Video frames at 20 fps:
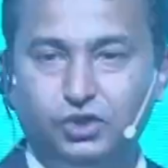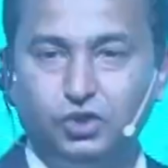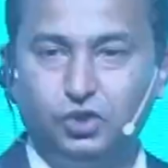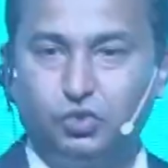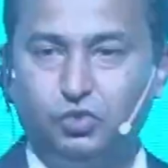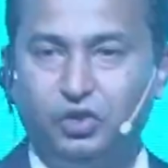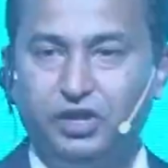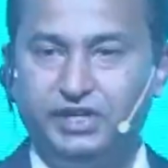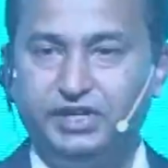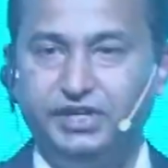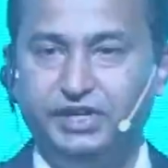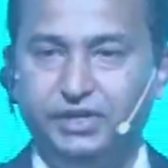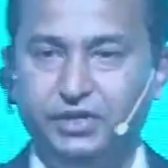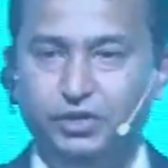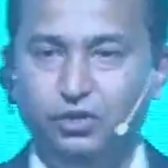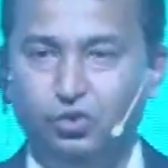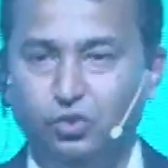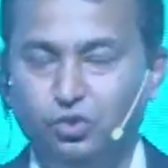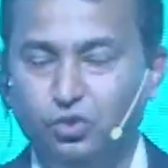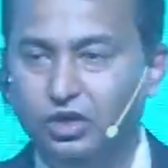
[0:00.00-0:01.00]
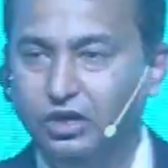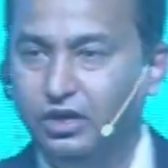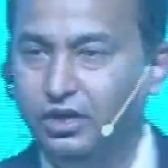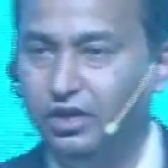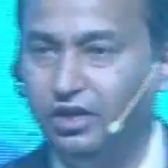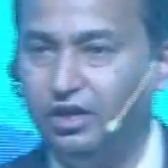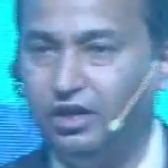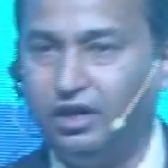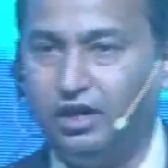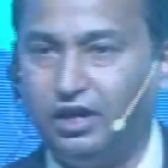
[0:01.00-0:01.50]
around 18 to 20
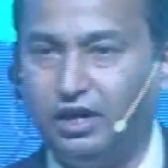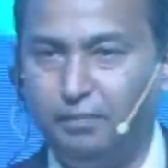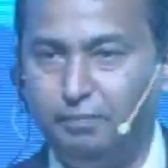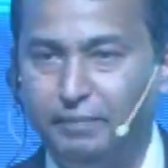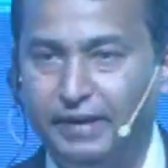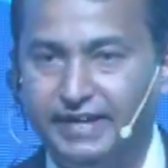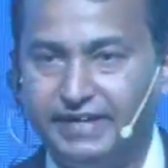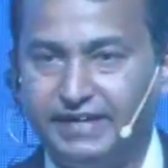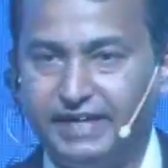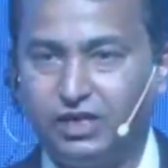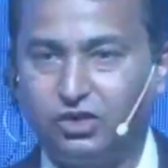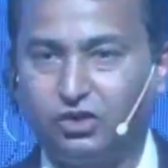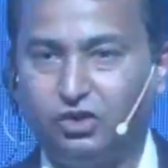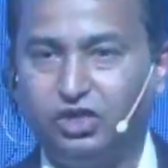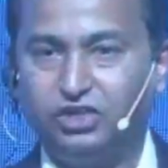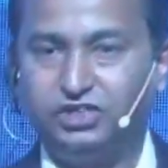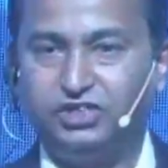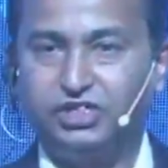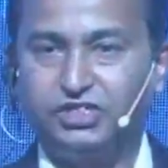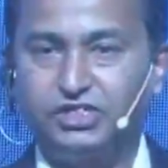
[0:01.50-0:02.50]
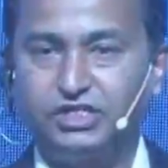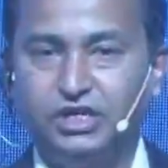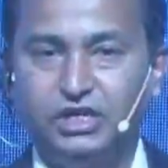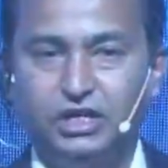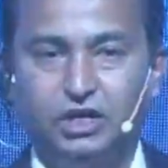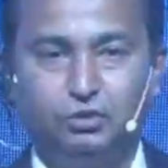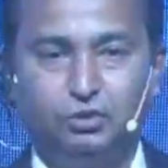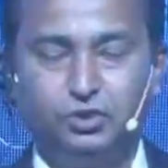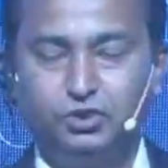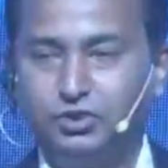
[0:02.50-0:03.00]
new uh, medical
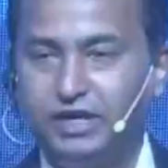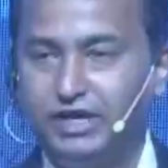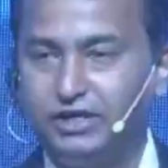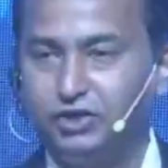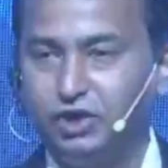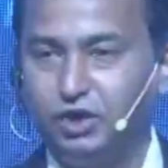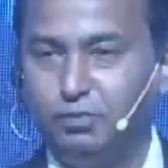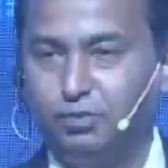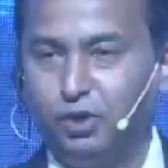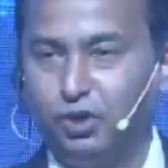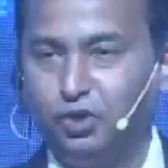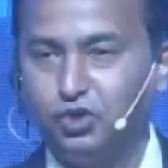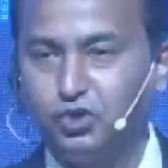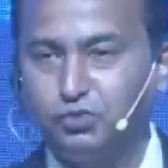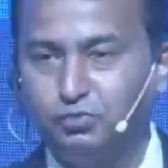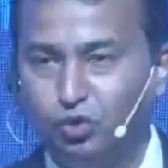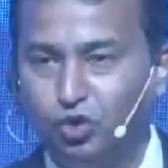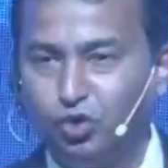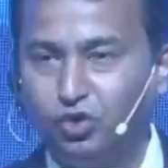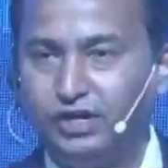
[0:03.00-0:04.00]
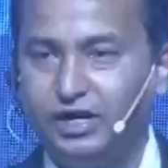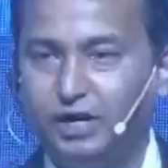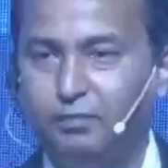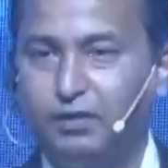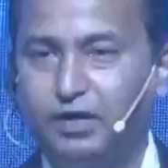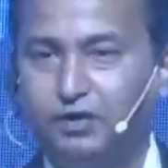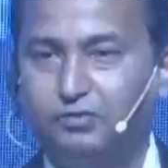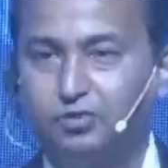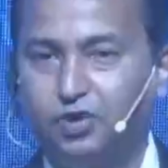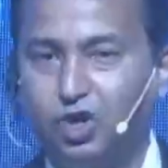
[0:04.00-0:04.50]
colleges, which will actually
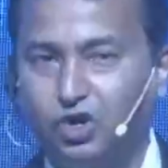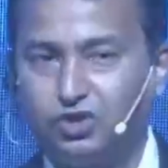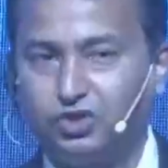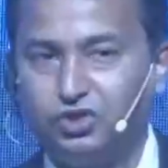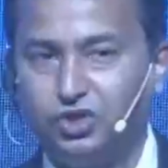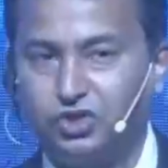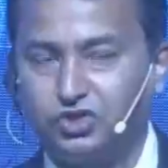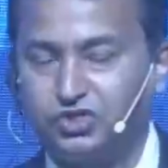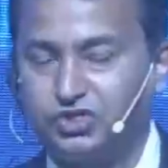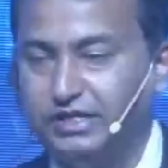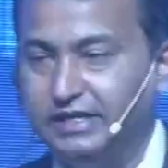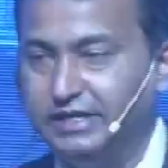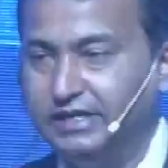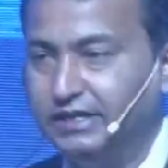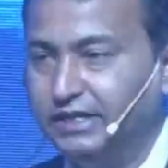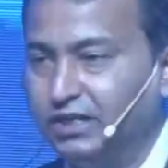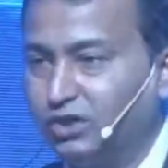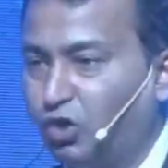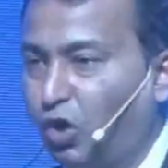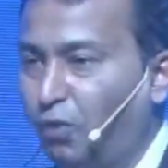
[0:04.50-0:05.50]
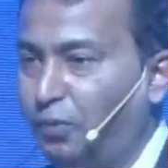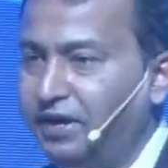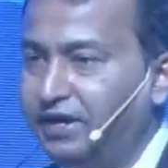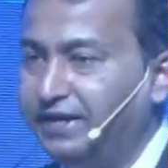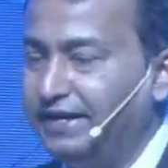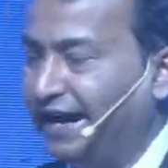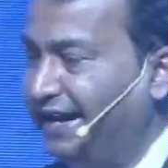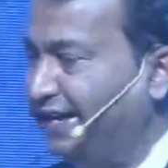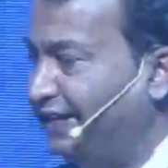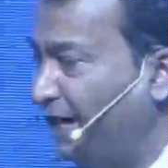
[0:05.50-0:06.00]
produce more number of doctors.
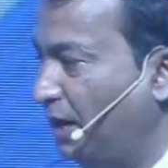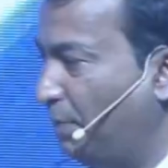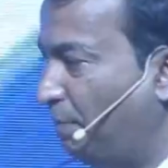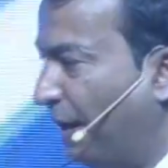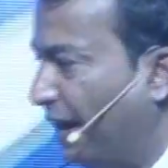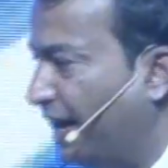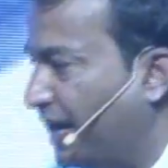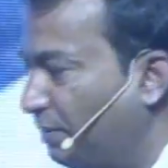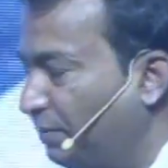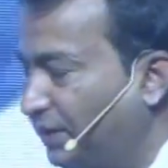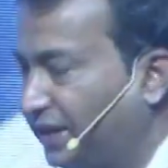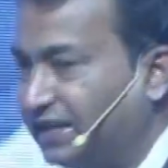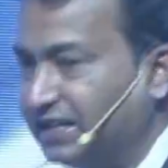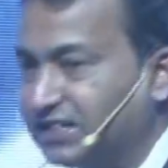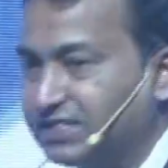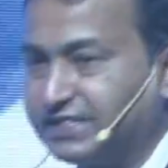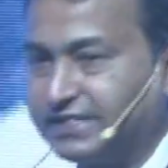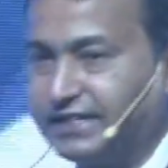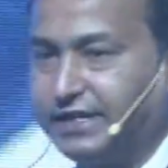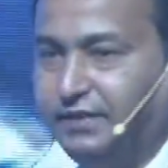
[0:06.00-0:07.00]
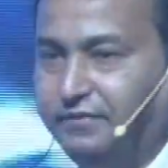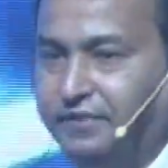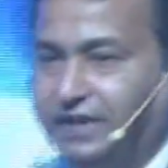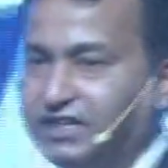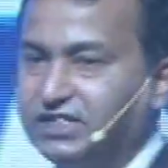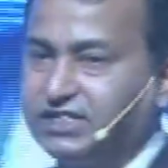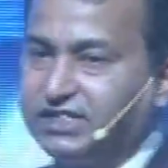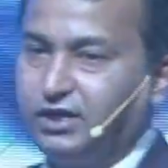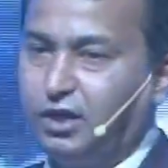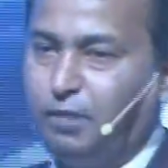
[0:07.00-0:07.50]
COVID-19
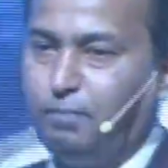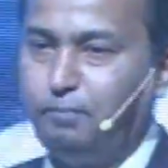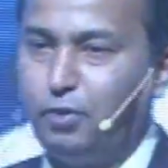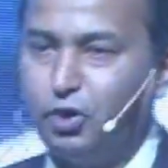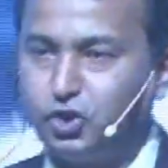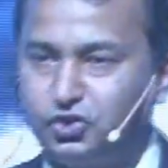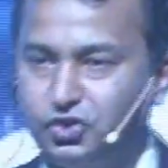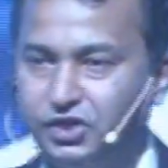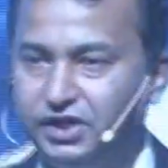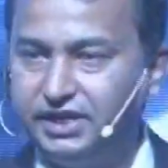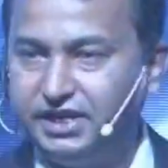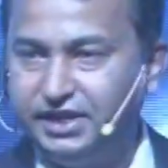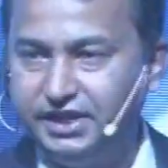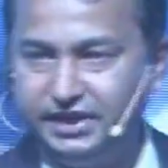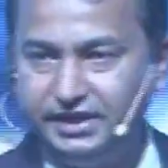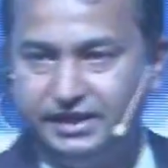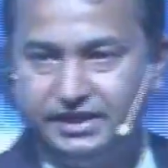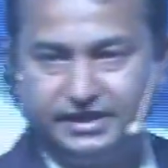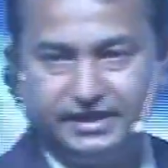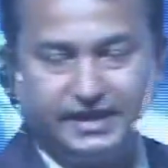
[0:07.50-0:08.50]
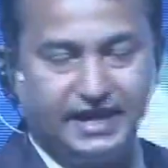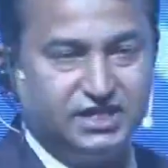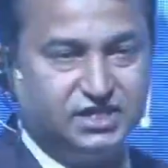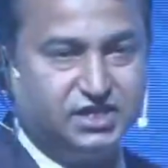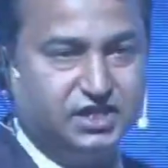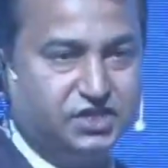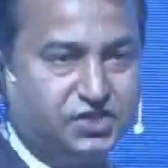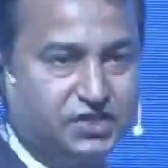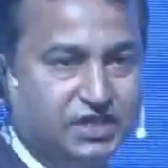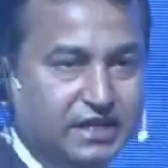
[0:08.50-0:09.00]
pandemic has given us an
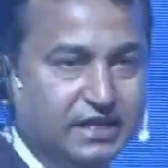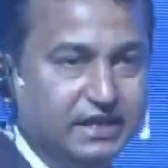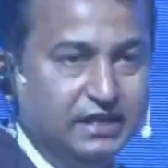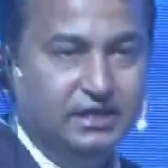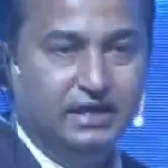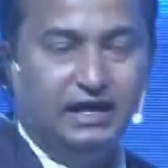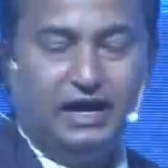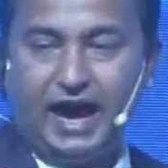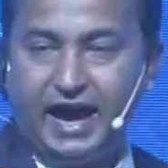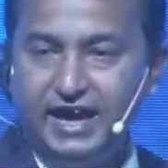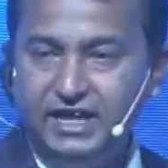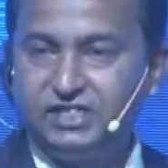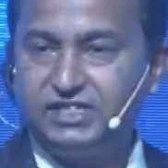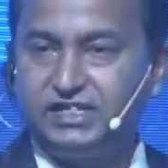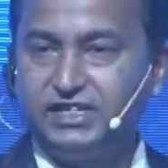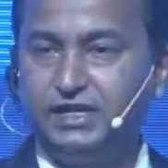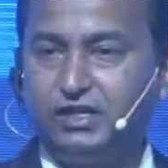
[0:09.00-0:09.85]
opportunity in crisis.